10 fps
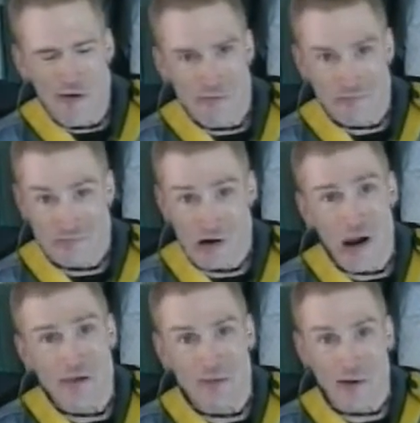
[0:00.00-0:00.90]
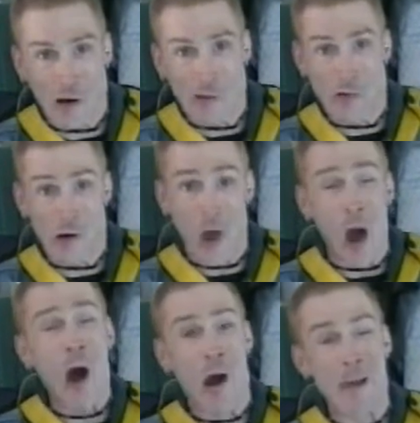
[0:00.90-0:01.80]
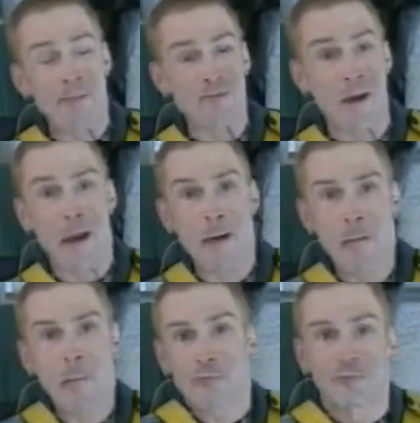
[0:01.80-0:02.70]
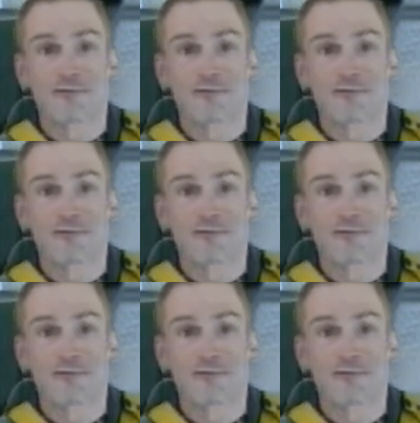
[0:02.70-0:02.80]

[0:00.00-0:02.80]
I think it's great that I'm alive.